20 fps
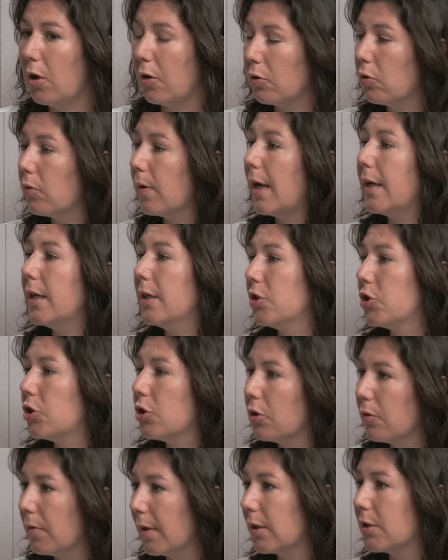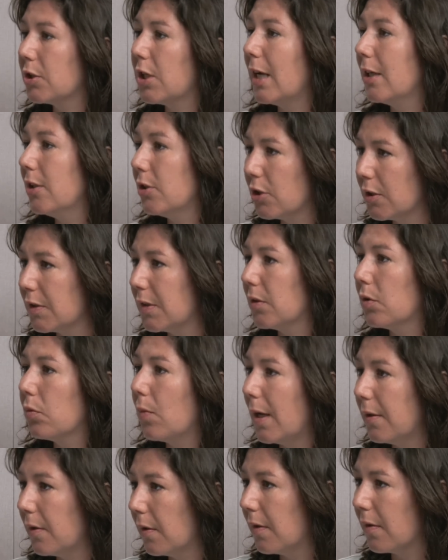create enduring changes in the
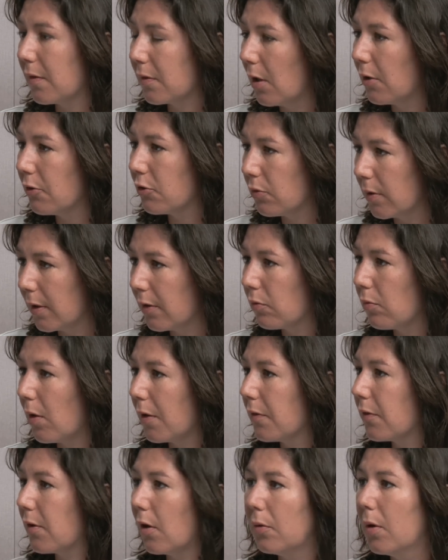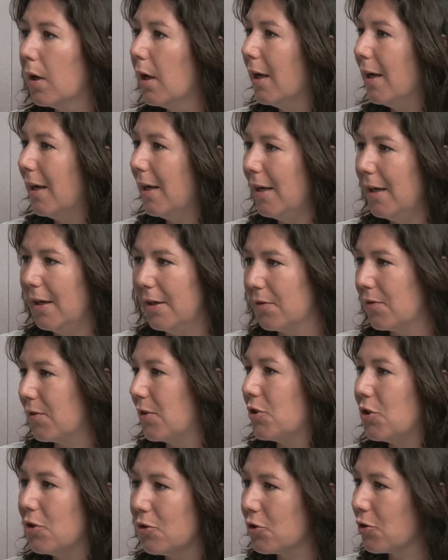way that this country is run. So
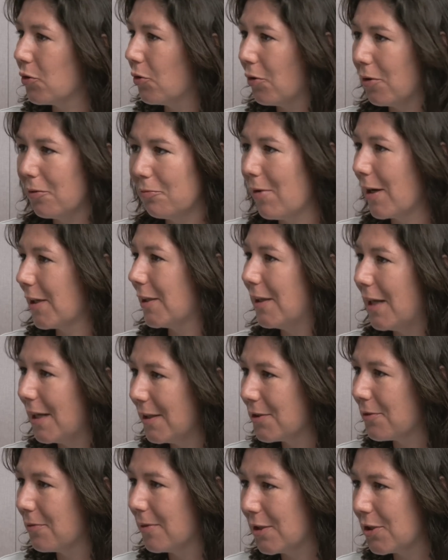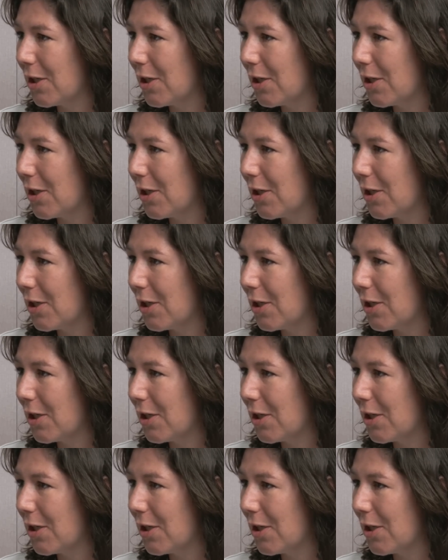institutional and regulatory